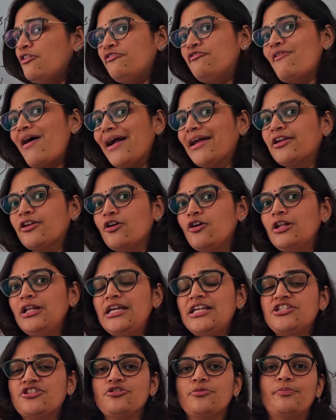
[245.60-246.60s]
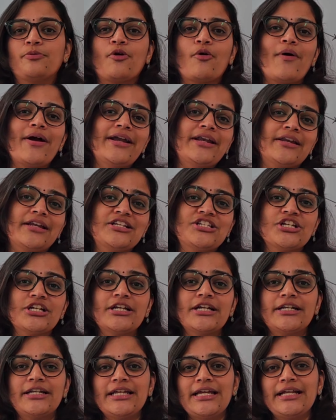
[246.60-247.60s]
of vacuole is to provide
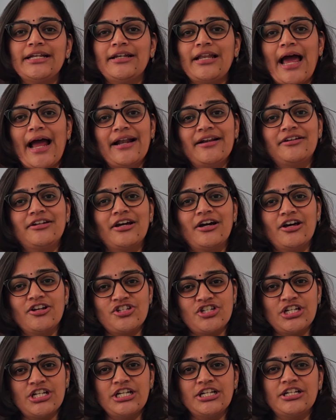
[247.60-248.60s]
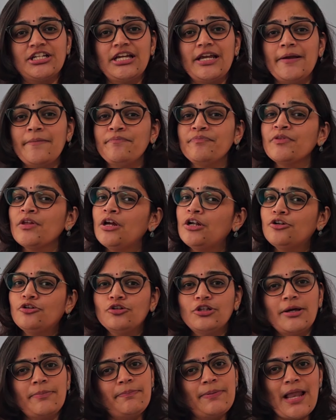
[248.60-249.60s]
rigidity and turgidity to
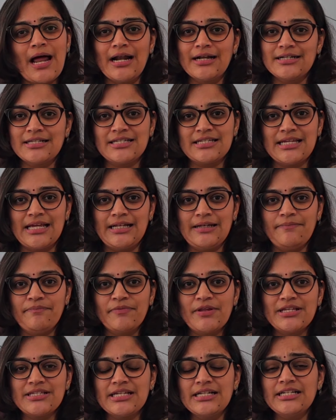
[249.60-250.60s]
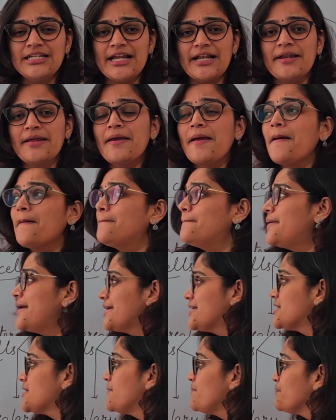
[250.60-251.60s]
the plant cell, isn't it? But
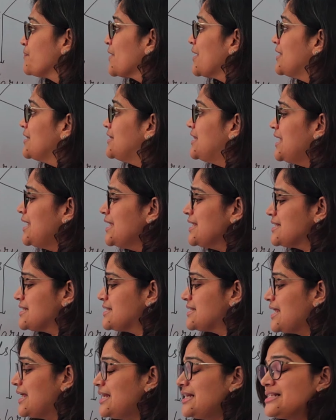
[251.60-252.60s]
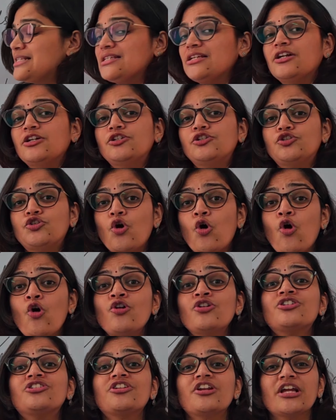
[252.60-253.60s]
these cells
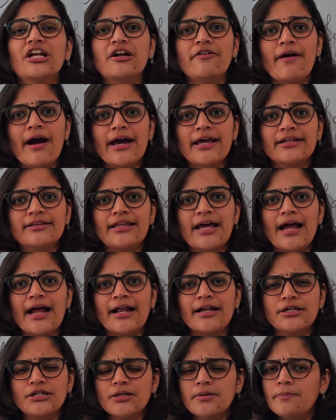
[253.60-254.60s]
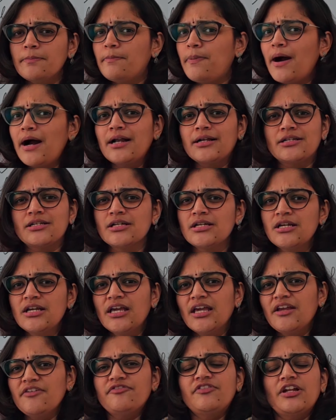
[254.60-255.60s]
don't require that. But
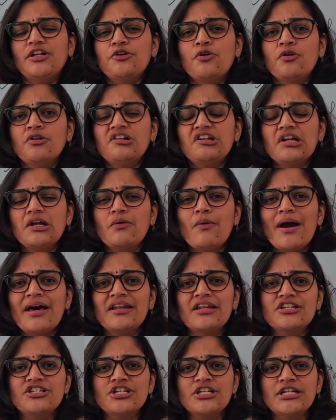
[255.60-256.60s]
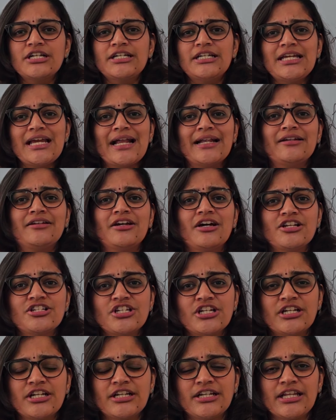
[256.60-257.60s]
if they don't require rigidity and
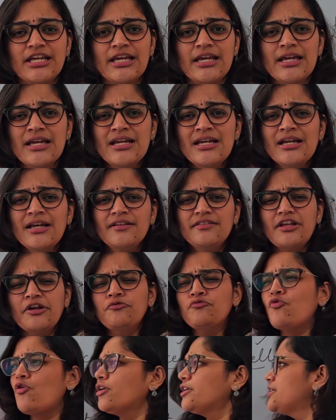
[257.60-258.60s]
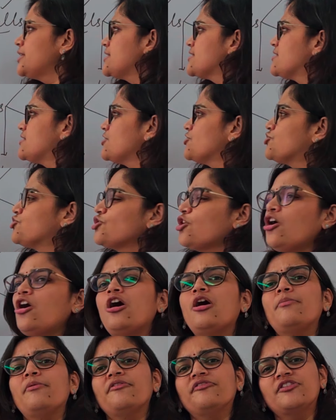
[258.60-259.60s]
turgidity, then what is the
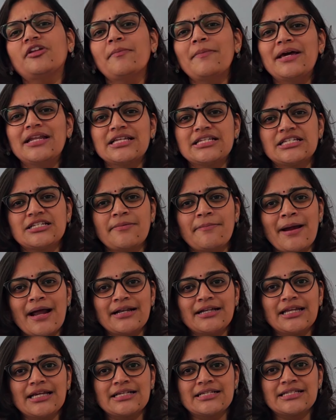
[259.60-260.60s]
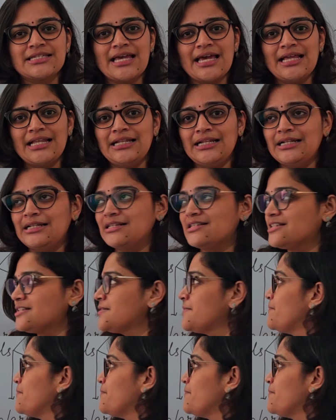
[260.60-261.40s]
job of the meristematic cells?